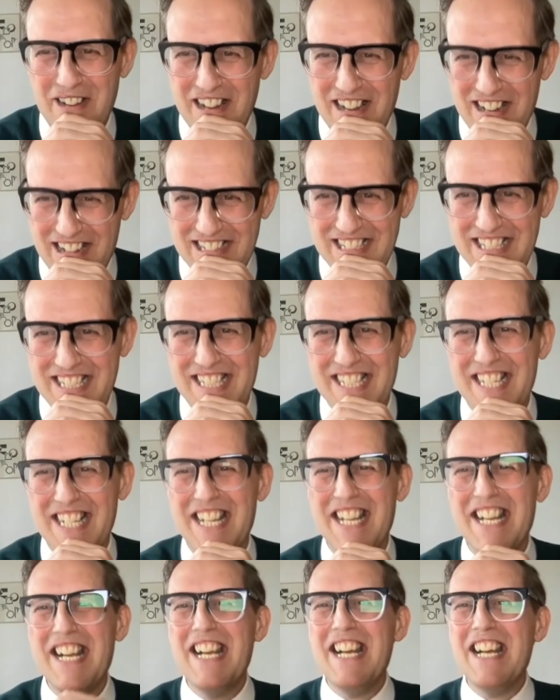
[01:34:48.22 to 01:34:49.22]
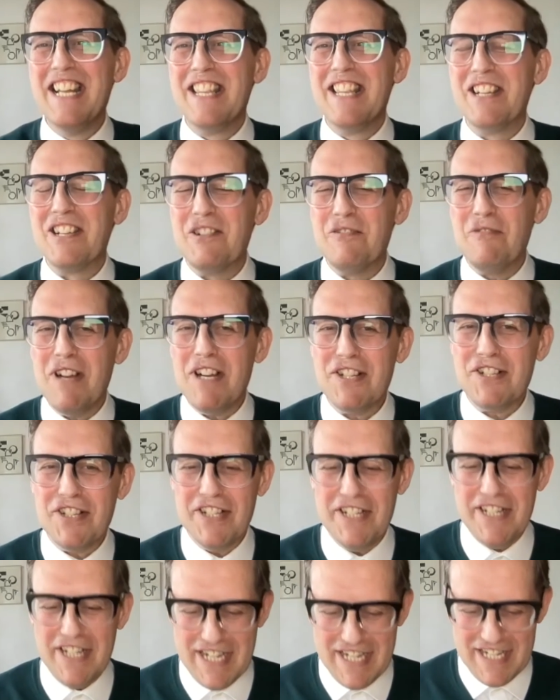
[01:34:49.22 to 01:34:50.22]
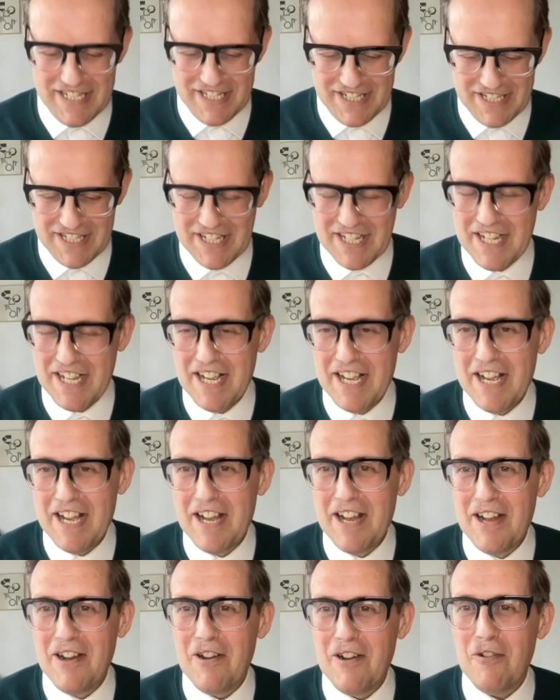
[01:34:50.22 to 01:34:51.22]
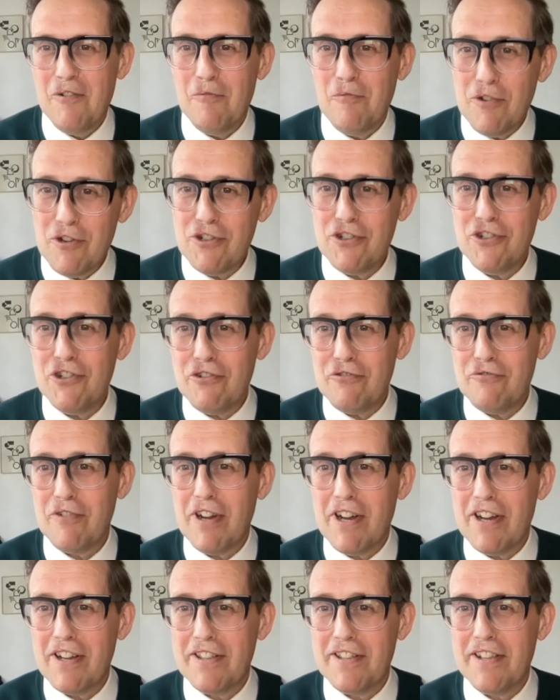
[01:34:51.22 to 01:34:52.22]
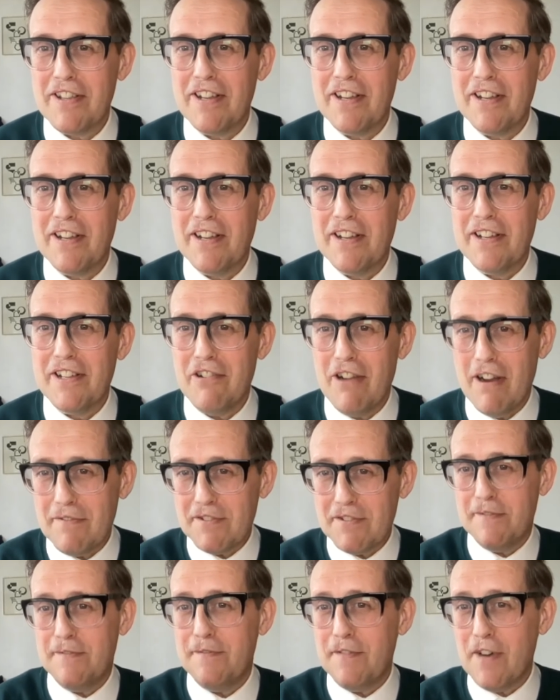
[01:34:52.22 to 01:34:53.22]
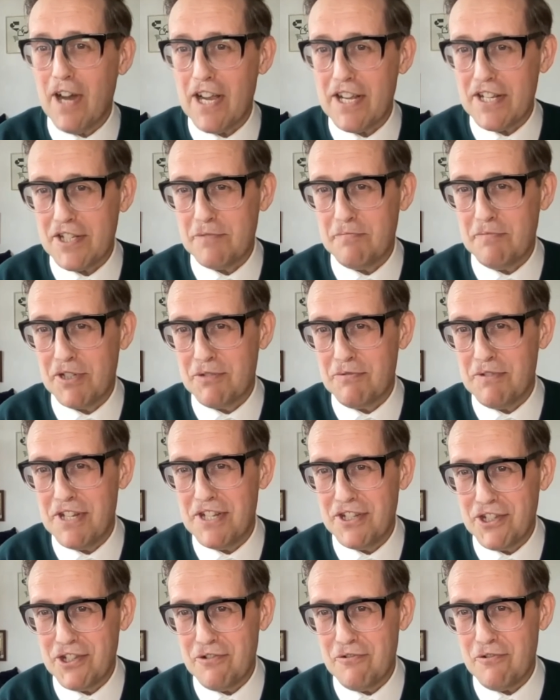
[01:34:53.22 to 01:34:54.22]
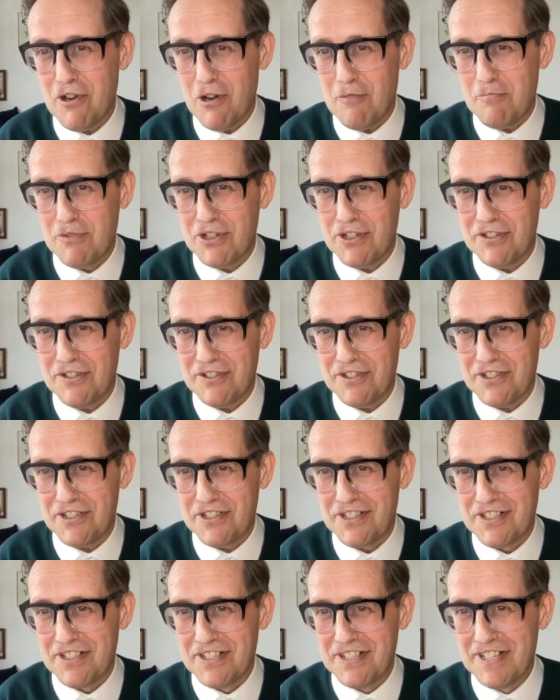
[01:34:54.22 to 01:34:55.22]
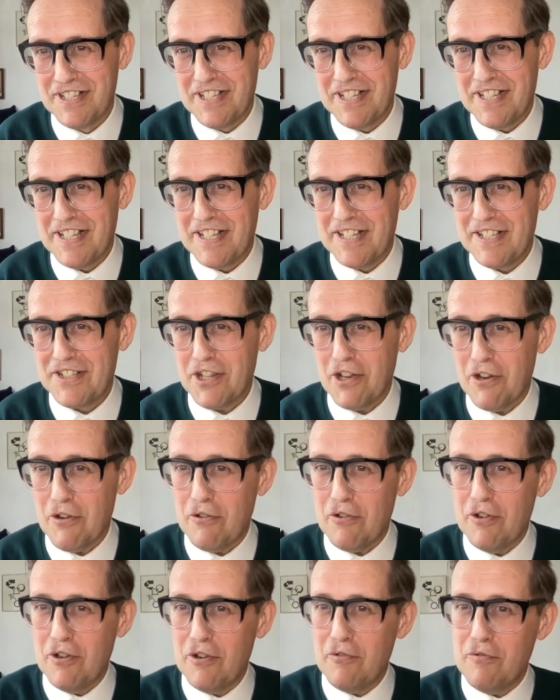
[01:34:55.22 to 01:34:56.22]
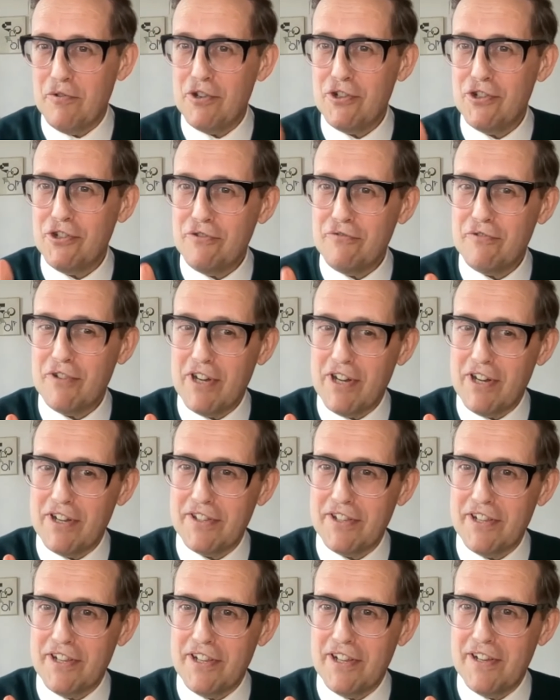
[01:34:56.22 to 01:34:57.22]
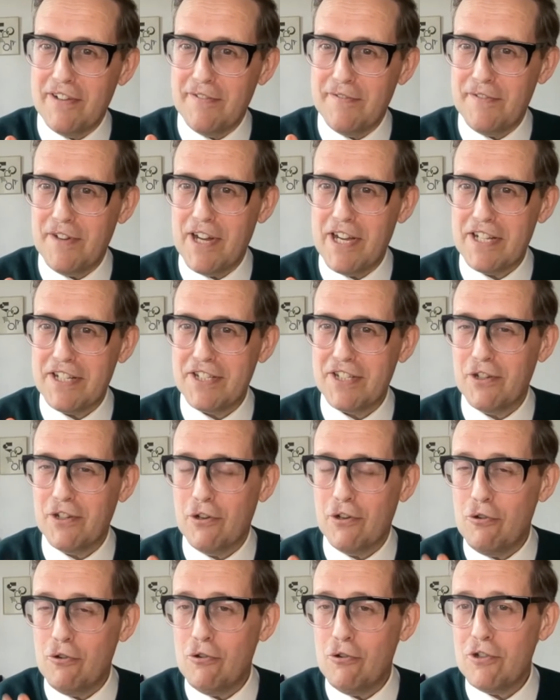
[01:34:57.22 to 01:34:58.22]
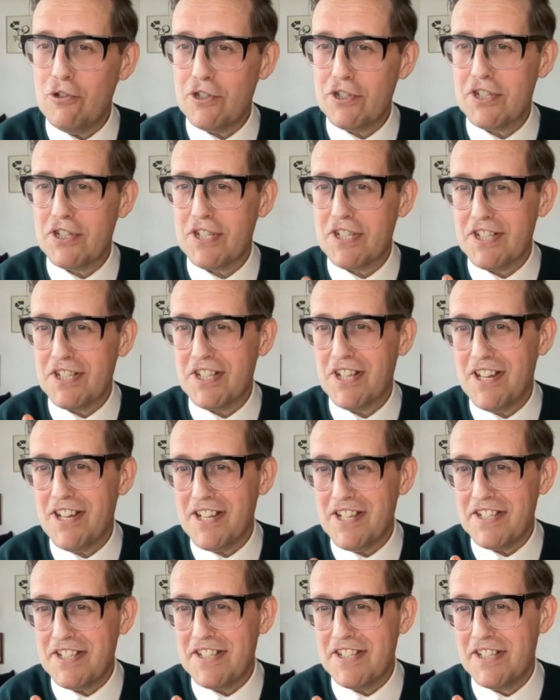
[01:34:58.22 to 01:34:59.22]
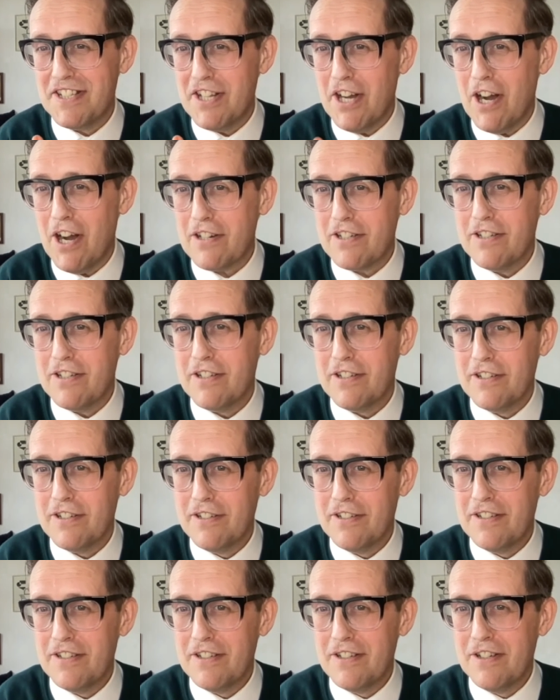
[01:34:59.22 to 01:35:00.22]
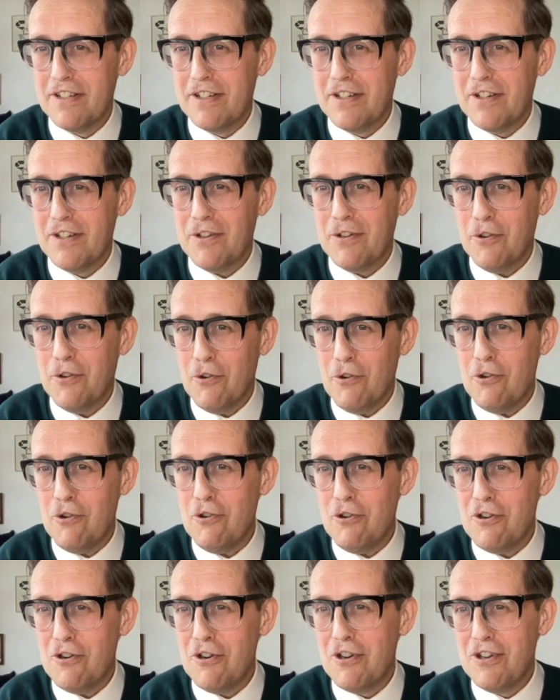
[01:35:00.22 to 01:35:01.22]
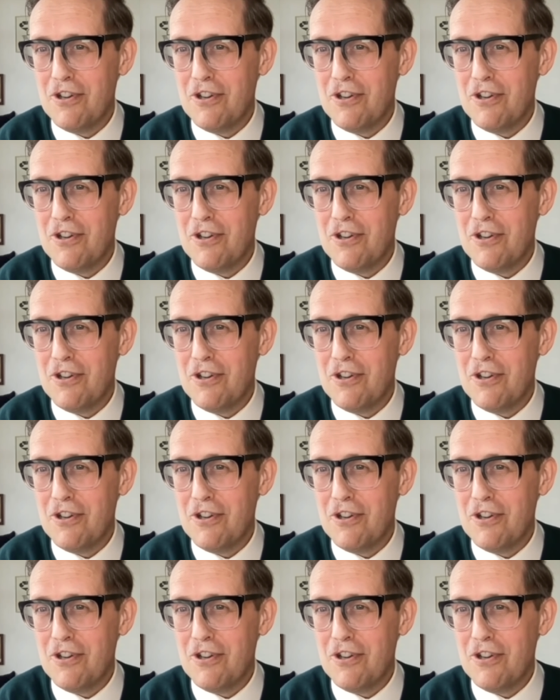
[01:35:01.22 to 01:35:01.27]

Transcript: but the question is would you rather you have to fight between two options so would you rather fight a horse sized duck or